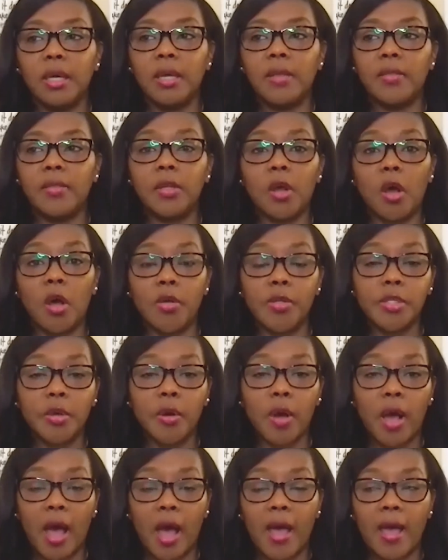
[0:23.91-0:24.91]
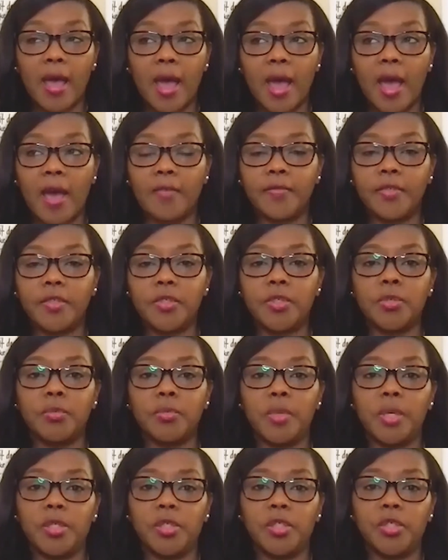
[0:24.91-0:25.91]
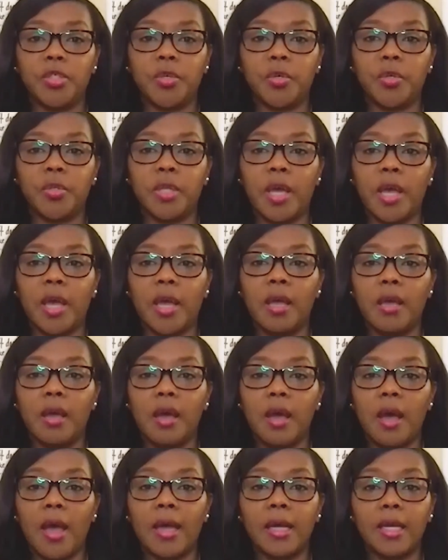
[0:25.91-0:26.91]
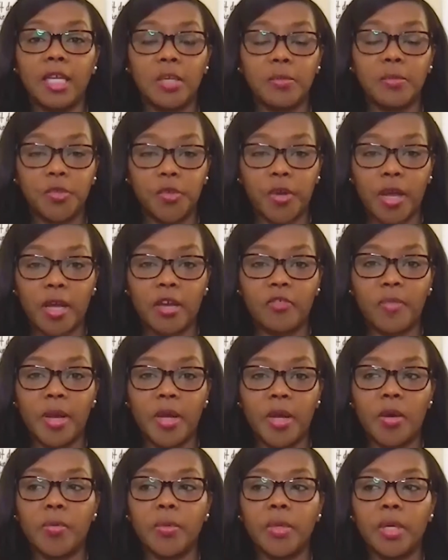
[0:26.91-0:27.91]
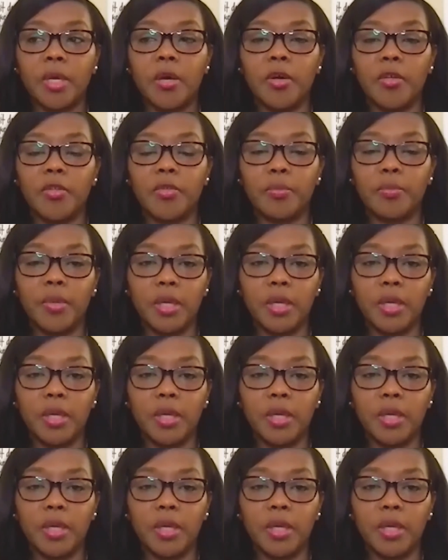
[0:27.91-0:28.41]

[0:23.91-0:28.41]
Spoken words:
And then also, I have to make sure that I keep track of my own health,